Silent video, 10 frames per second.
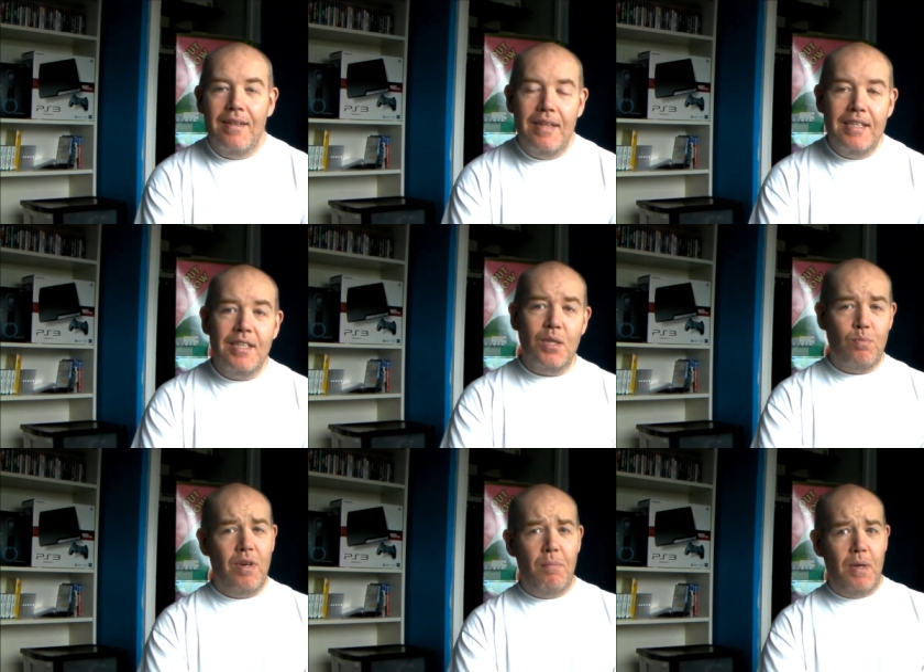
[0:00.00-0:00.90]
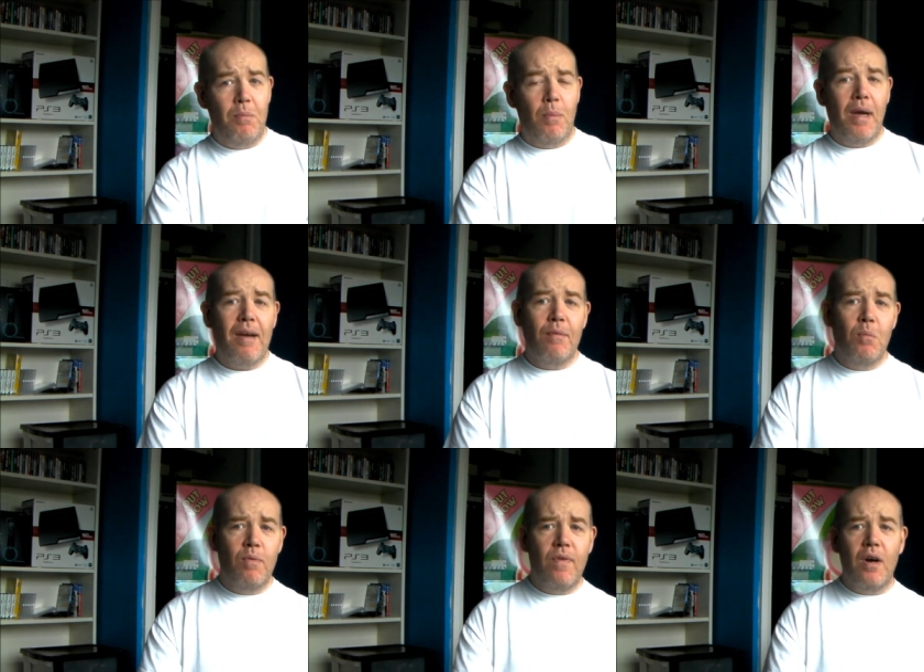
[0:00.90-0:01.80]
This is the problem I'm having
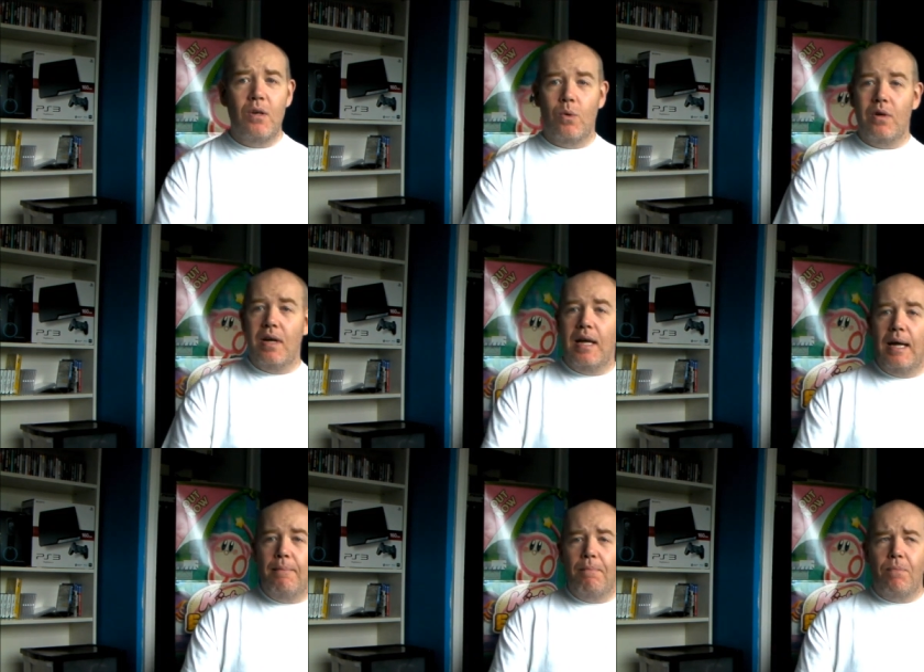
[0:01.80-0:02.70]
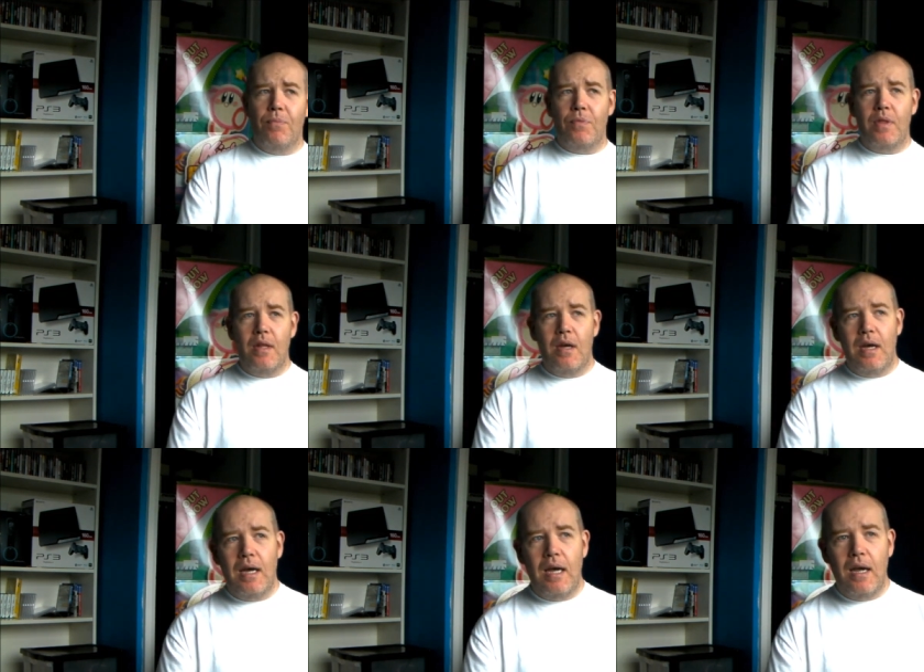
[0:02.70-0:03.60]
with vinyl.
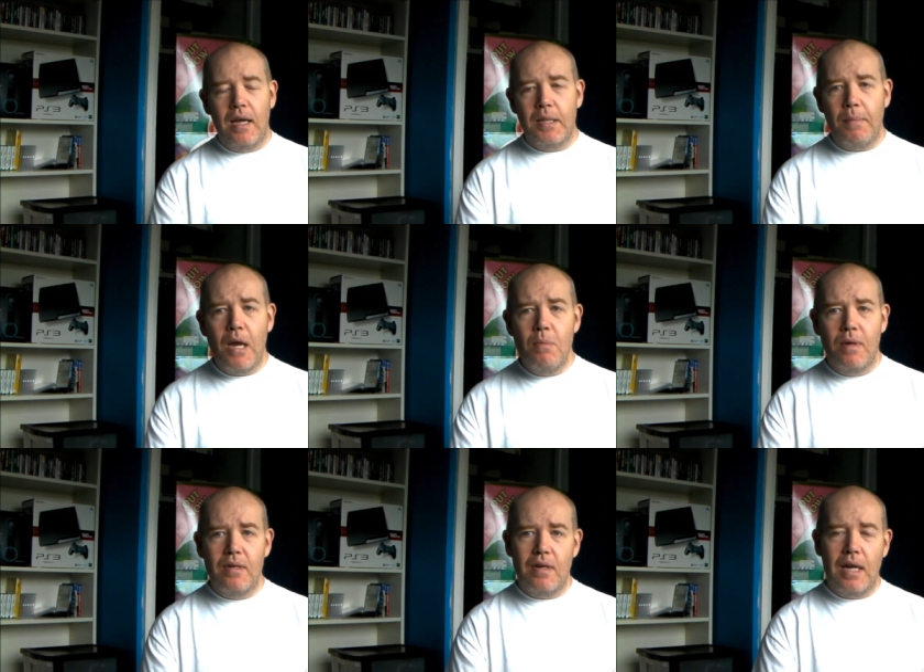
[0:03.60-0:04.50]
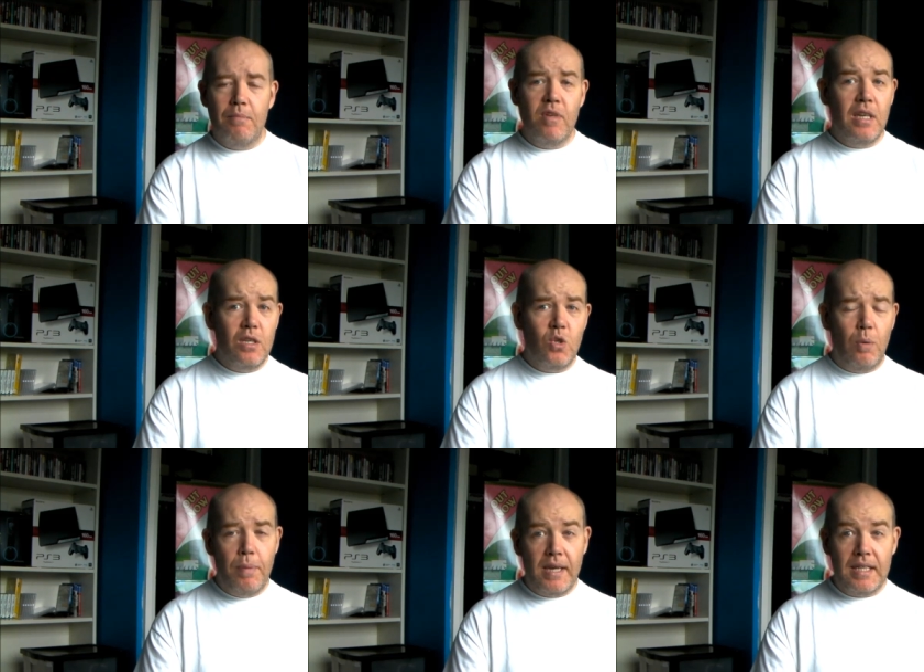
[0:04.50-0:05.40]
At the moment, I'm really
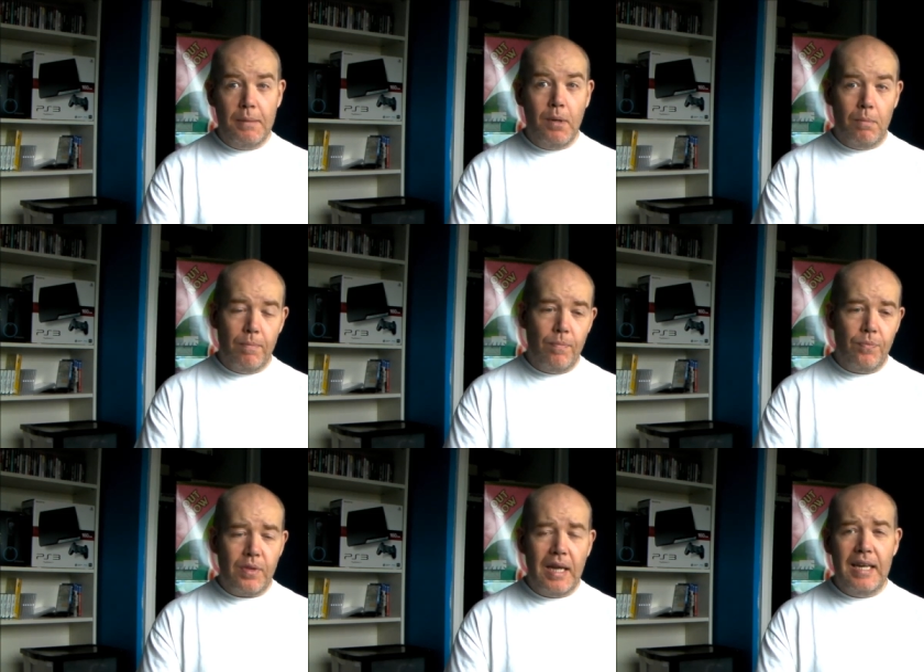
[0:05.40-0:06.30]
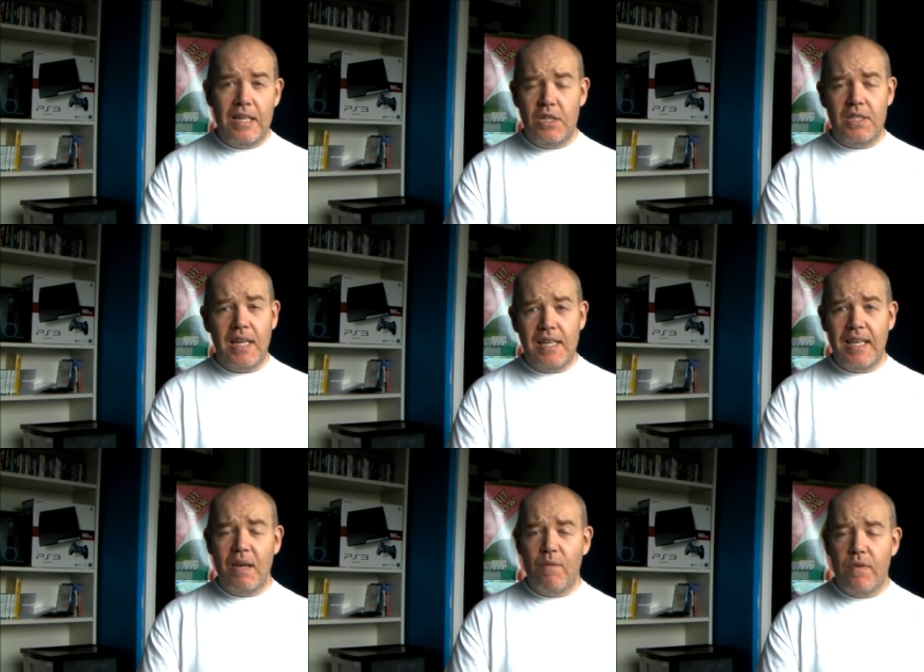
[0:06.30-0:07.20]
enjoying picking them up. And as you say, you can
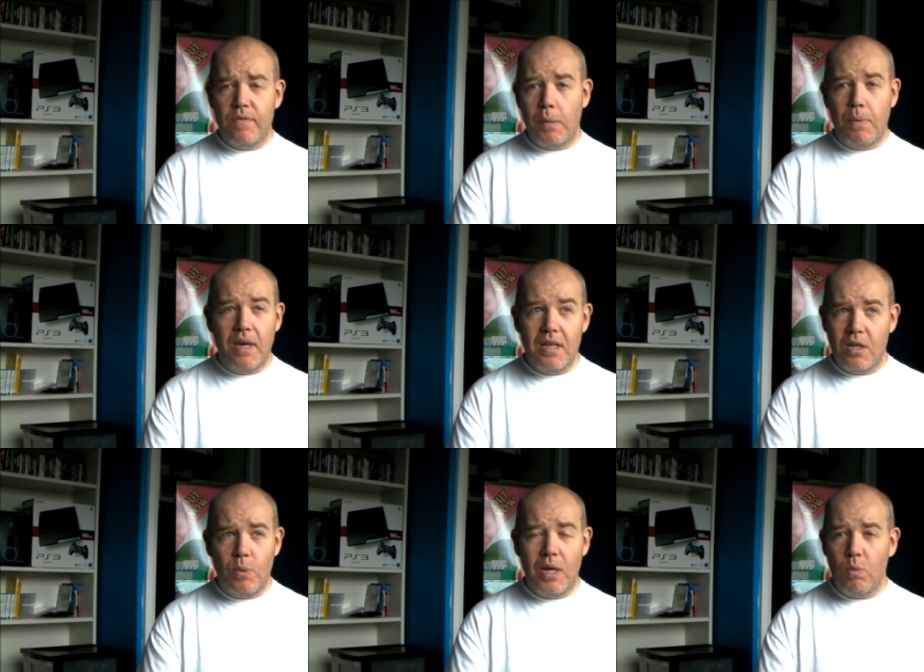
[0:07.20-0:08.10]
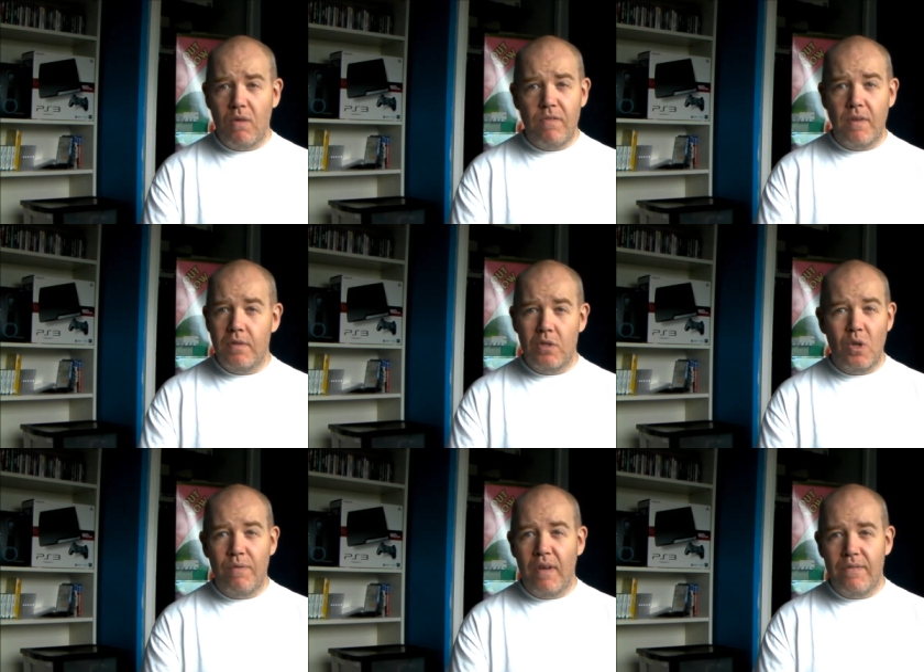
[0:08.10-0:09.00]
get them 50p, £1, 150,
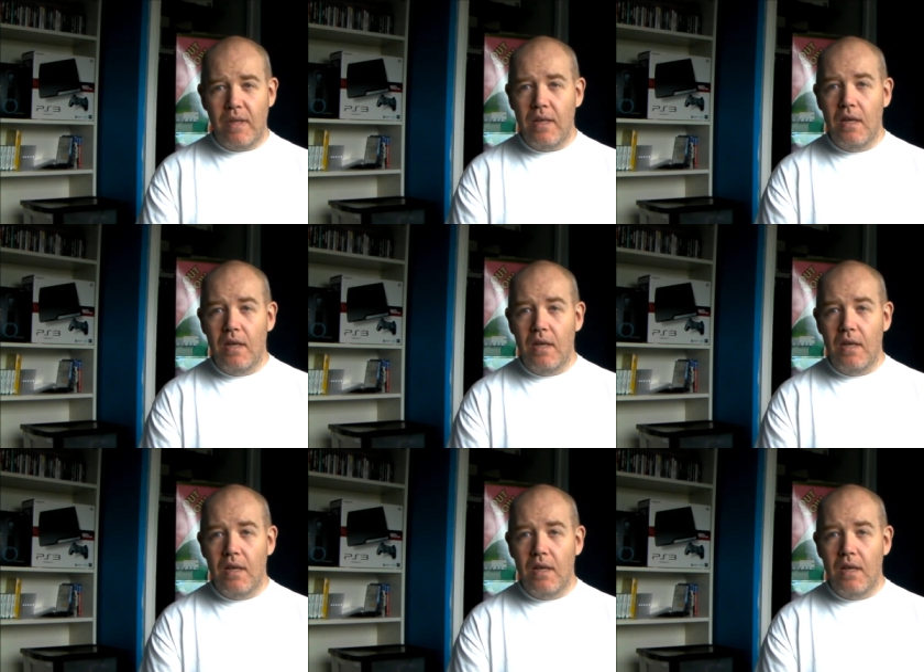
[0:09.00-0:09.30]
250,